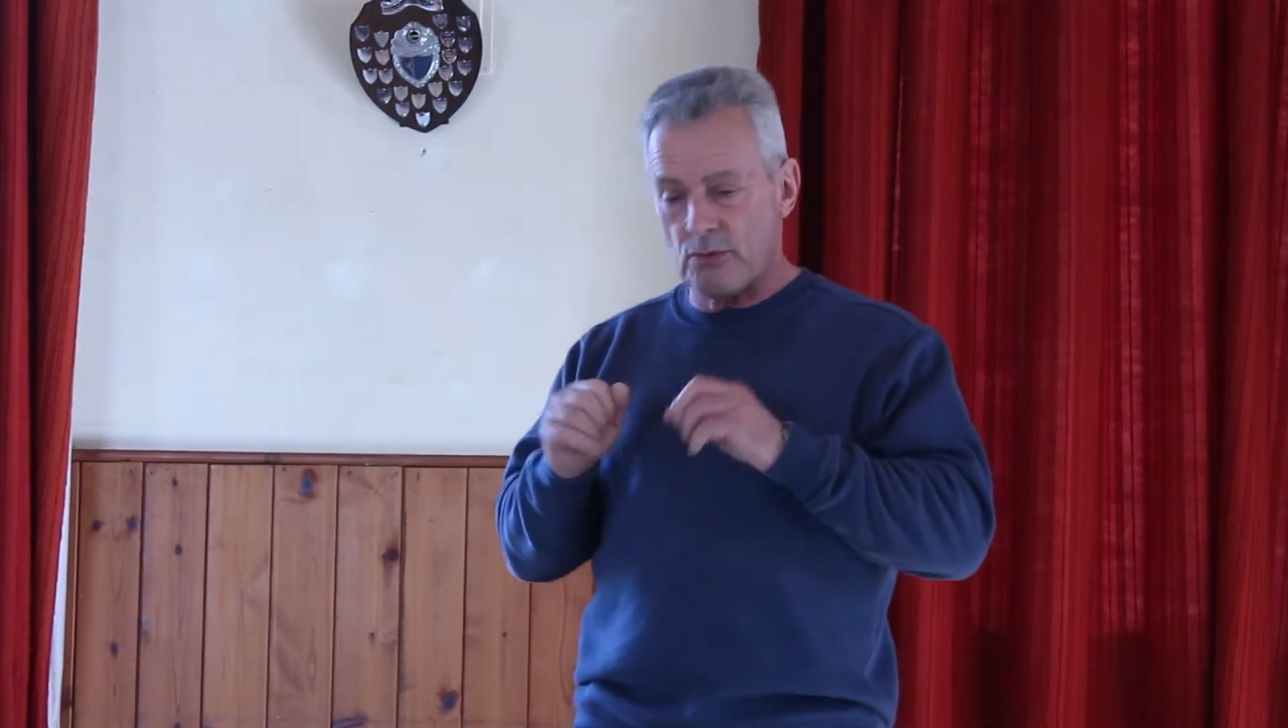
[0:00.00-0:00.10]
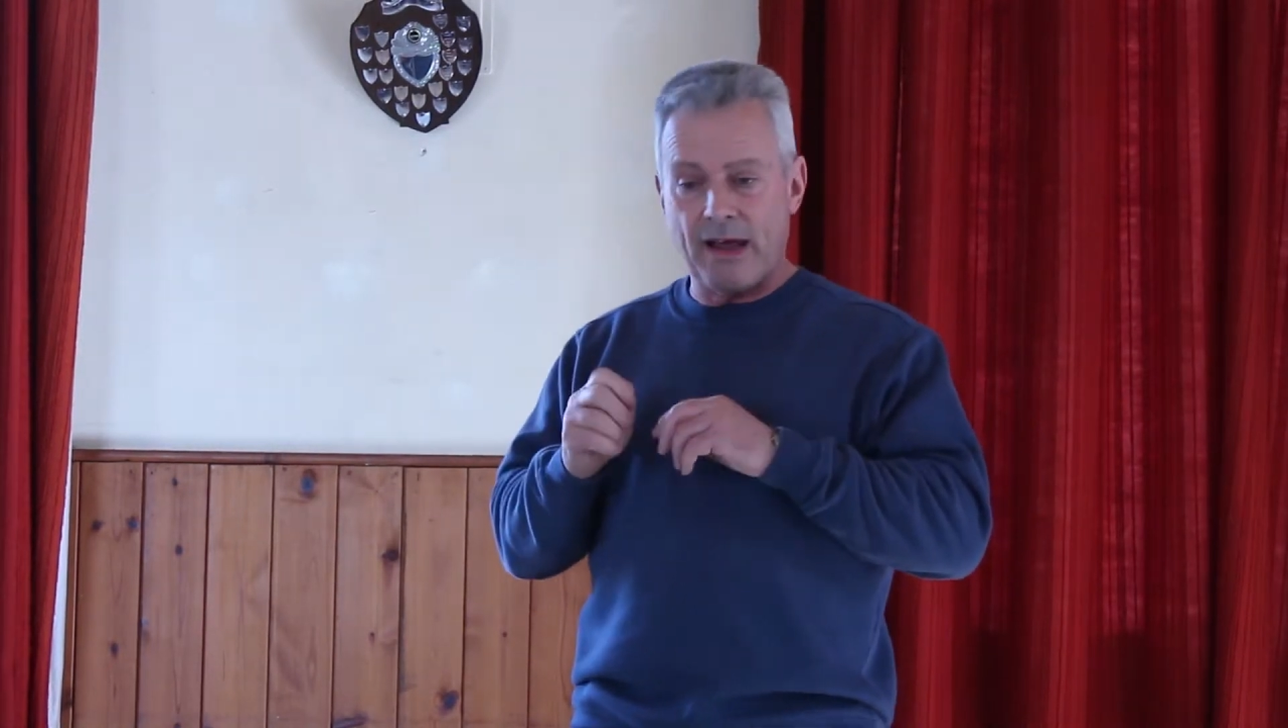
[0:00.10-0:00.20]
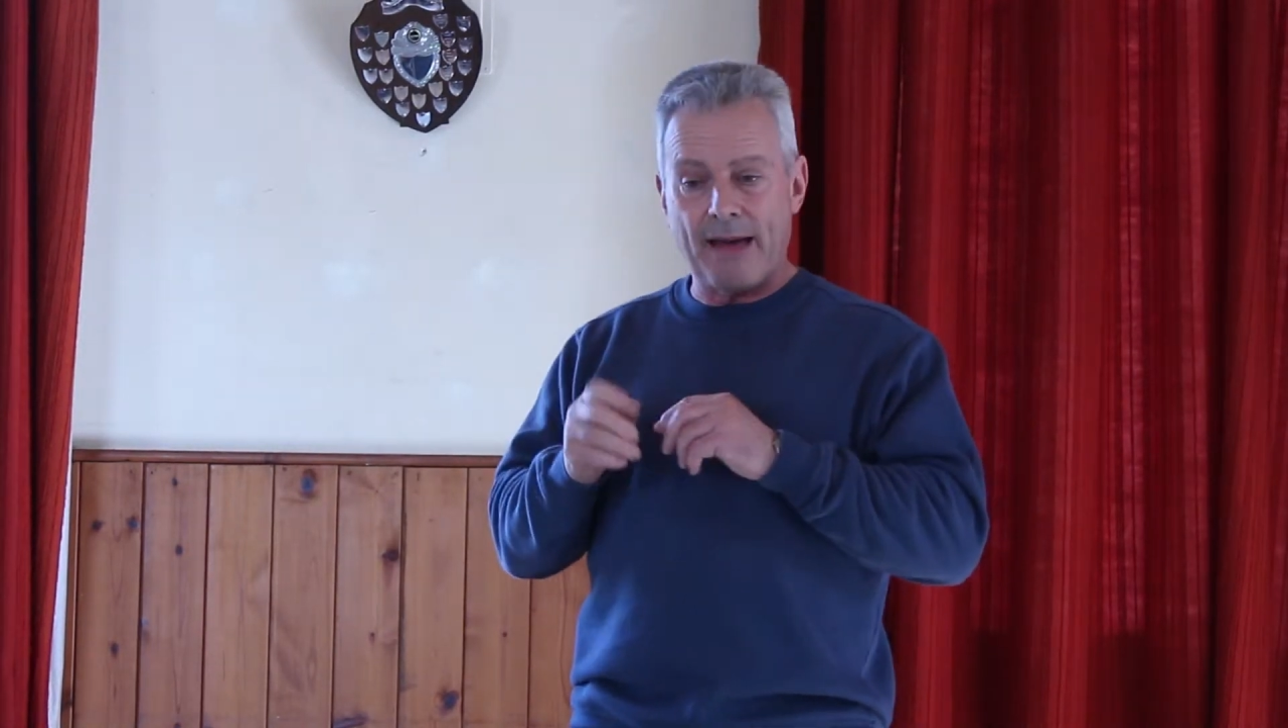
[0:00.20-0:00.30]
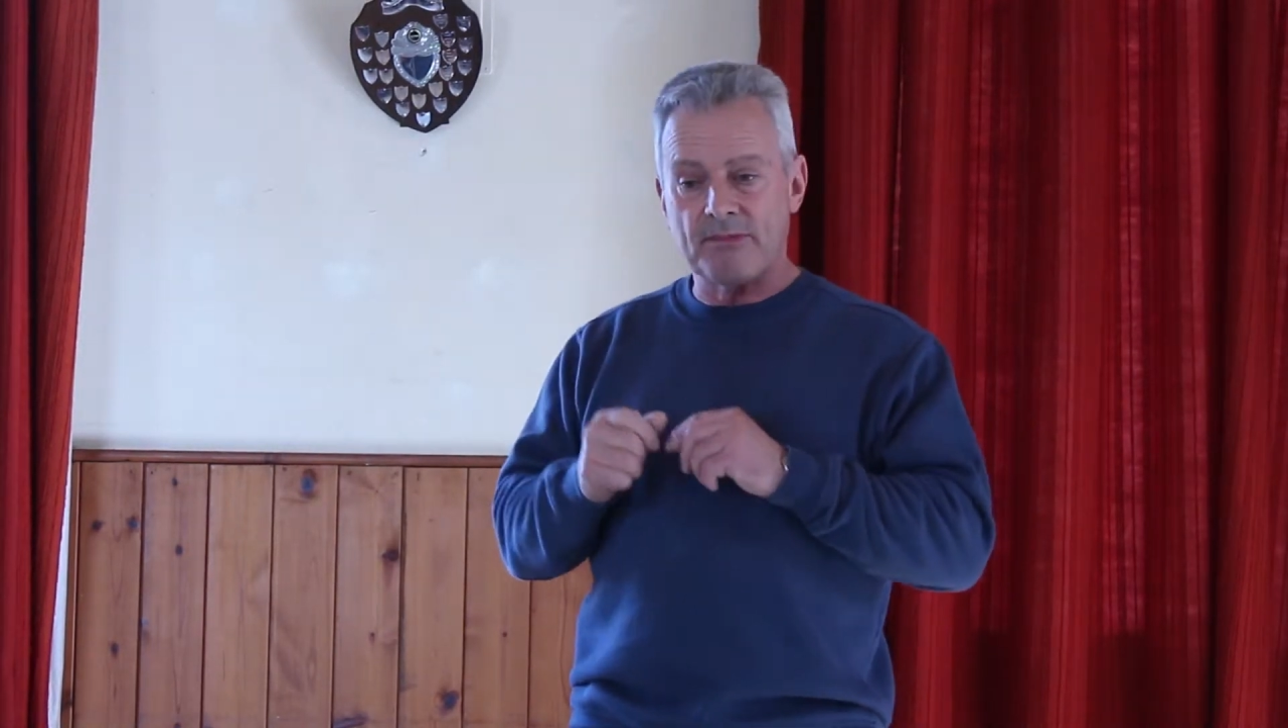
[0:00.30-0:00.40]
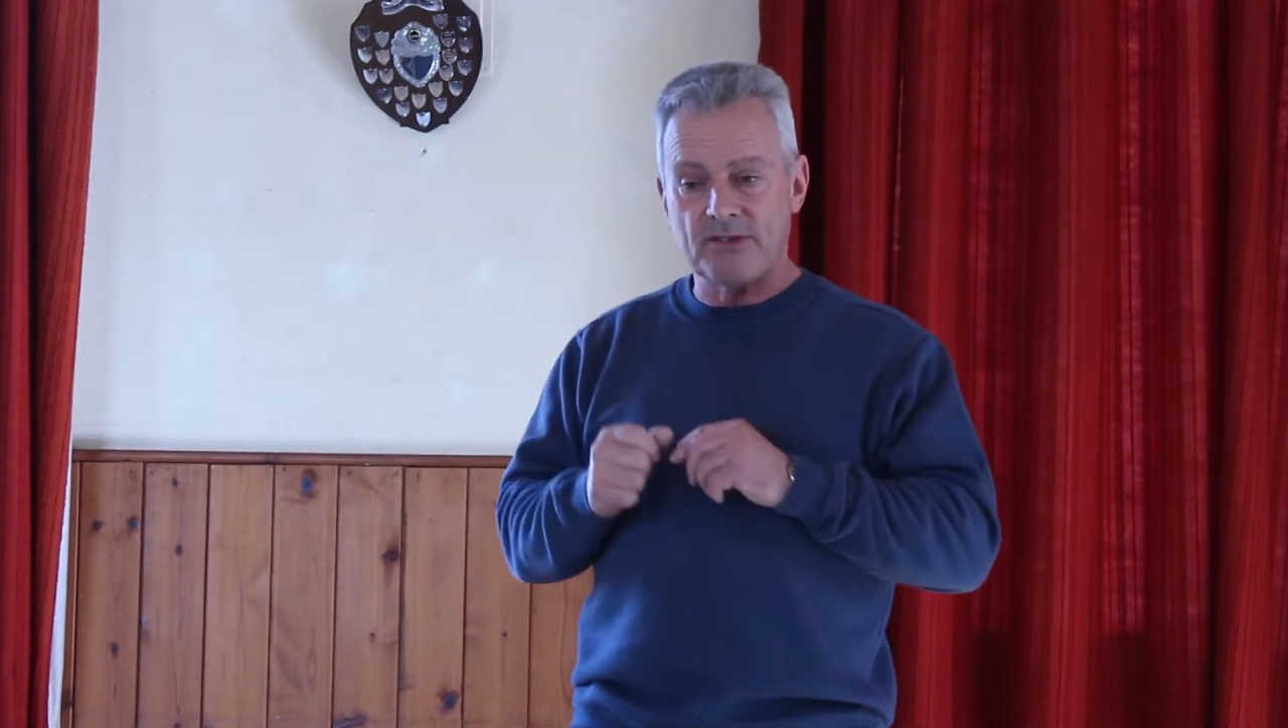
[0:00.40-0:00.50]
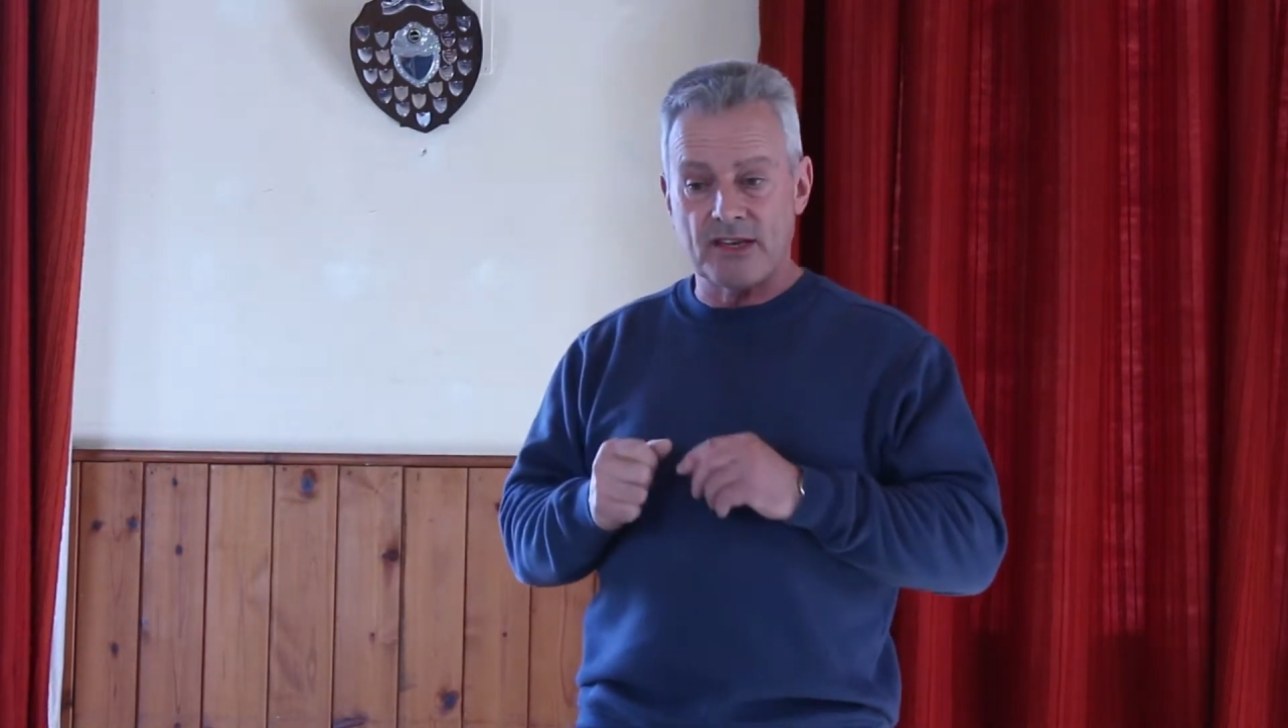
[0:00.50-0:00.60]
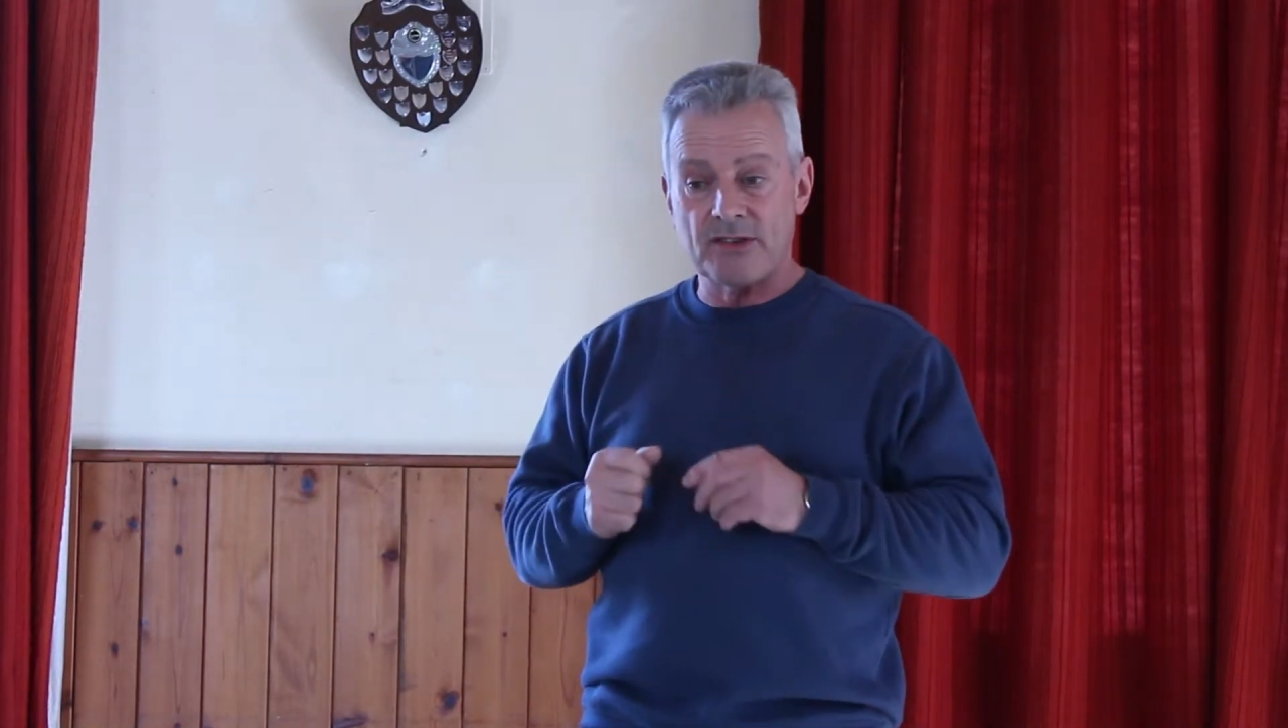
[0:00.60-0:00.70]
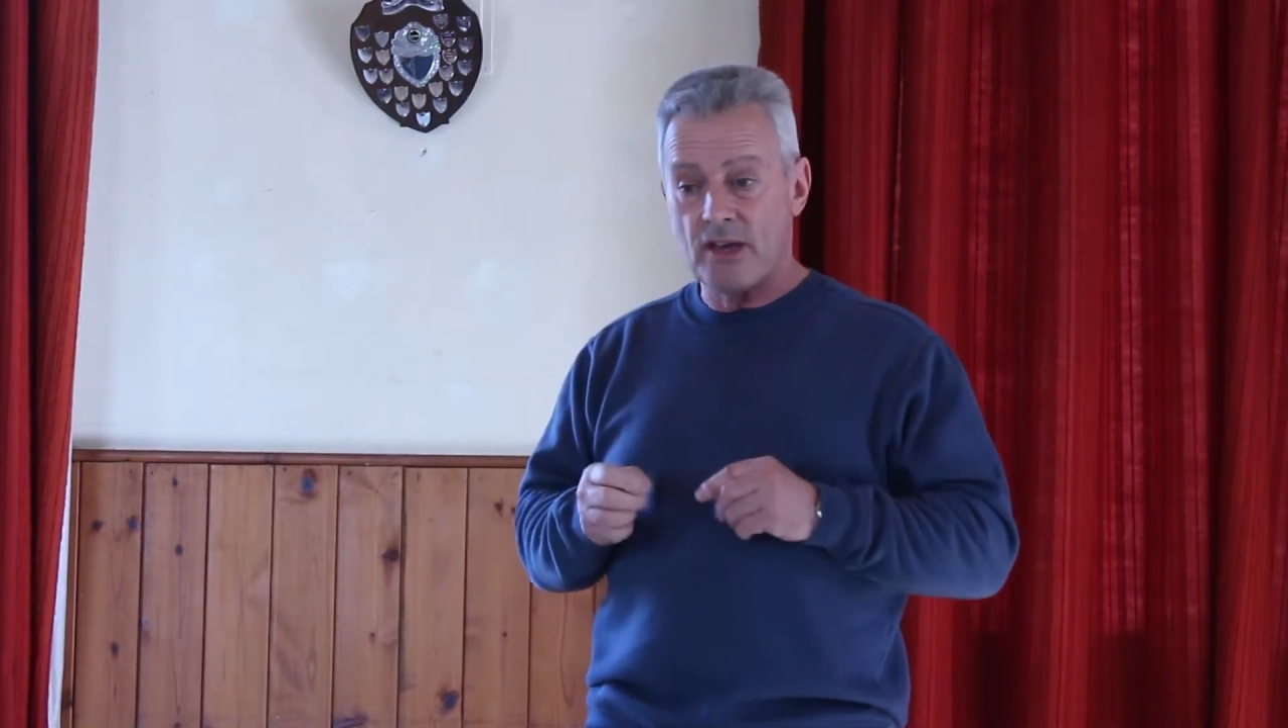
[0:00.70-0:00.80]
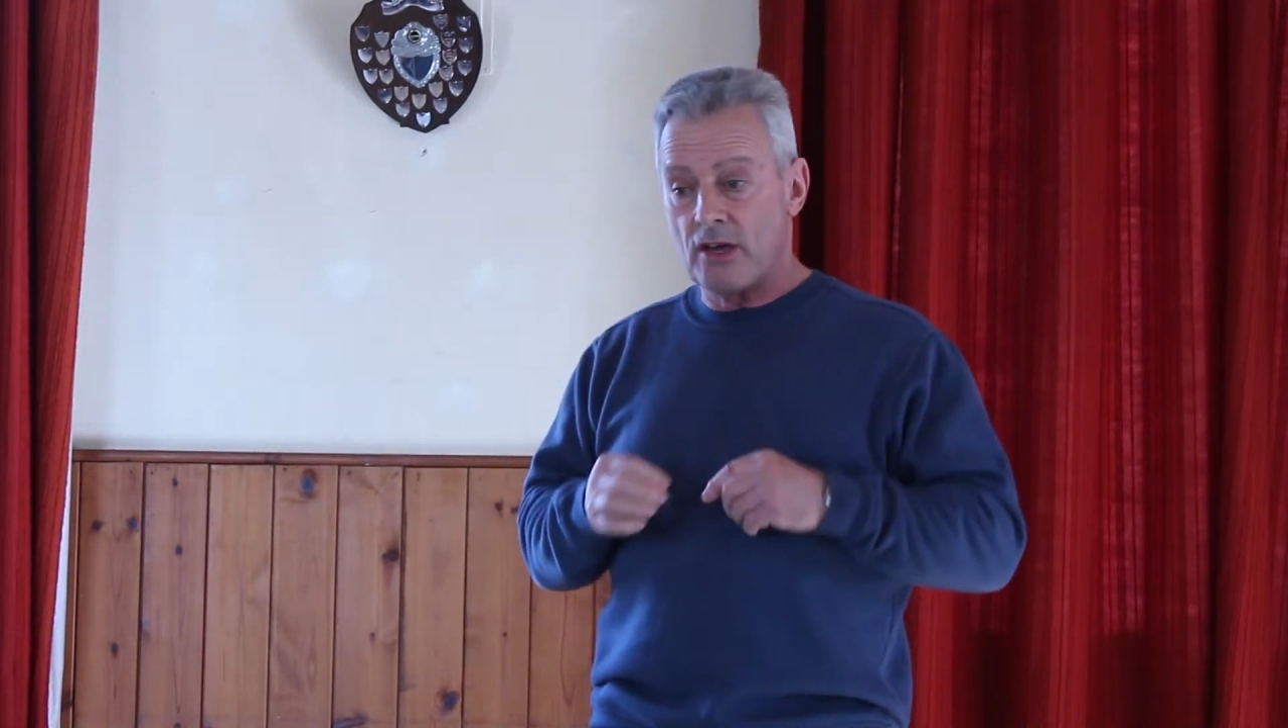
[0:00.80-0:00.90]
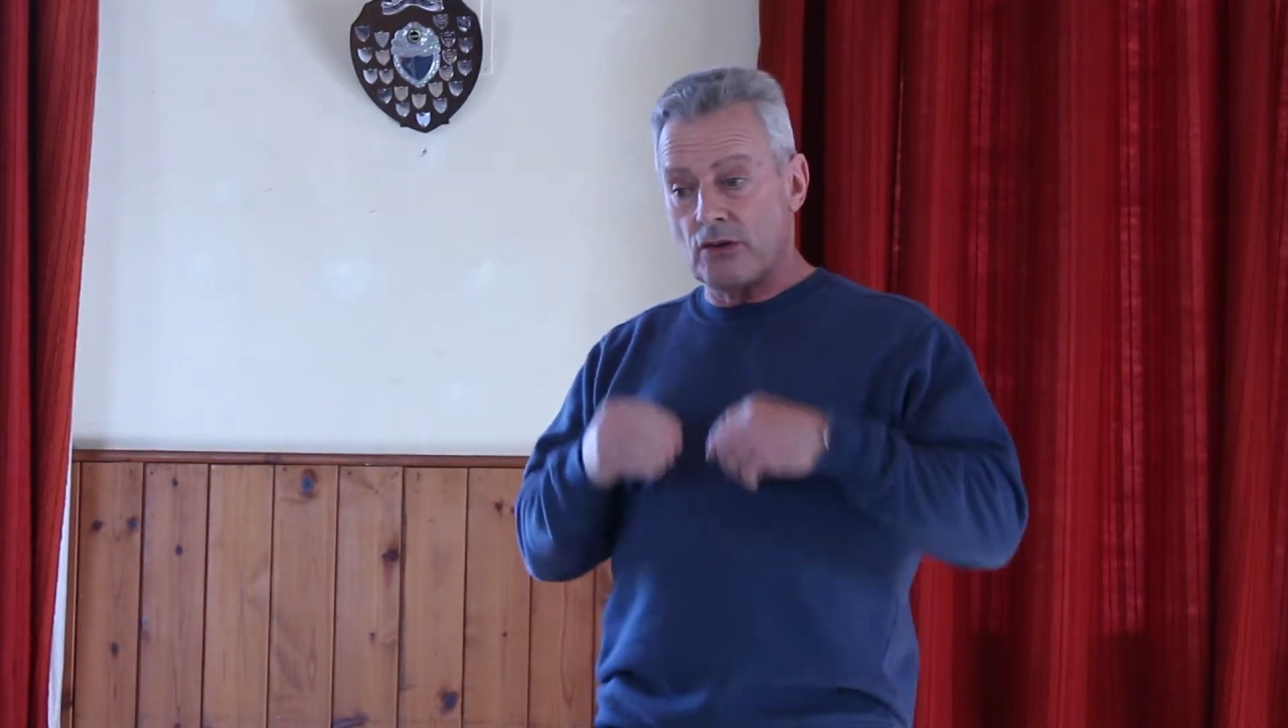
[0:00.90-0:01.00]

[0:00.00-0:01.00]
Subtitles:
So what happens is,